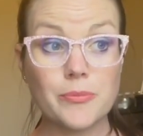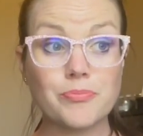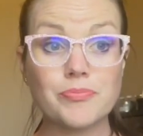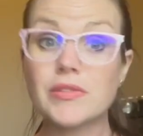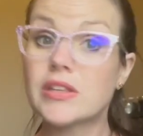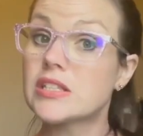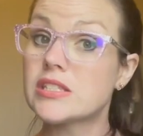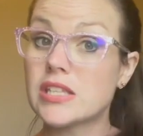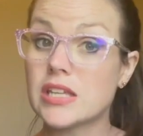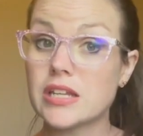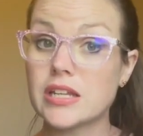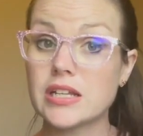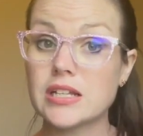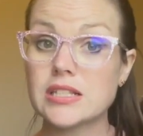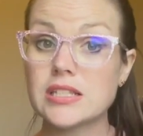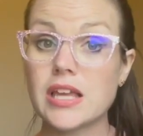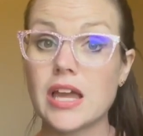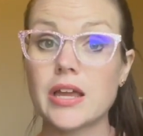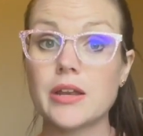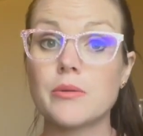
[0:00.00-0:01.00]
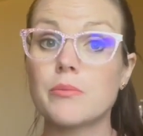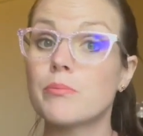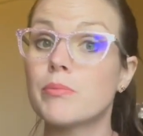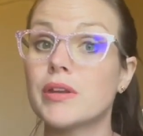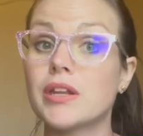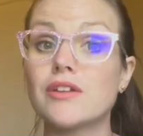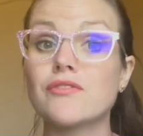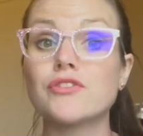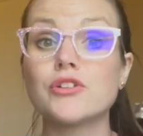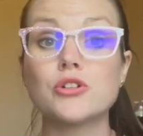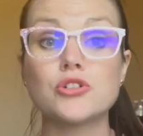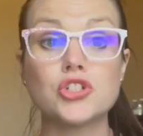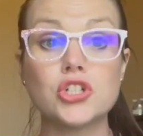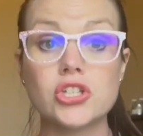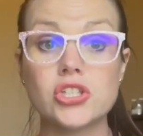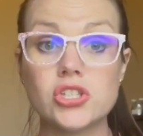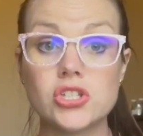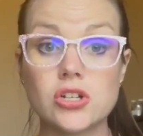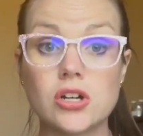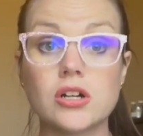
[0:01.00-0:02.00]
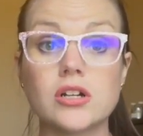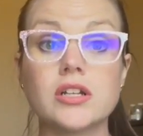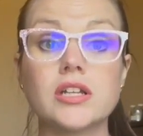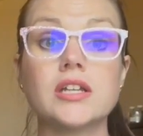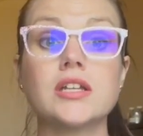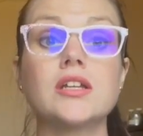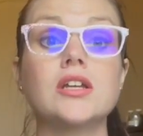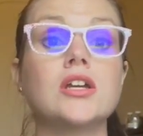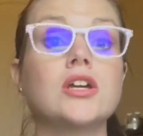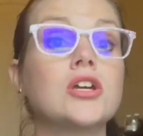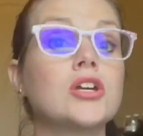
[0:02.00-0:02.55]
ascending sign. But if you're just starting,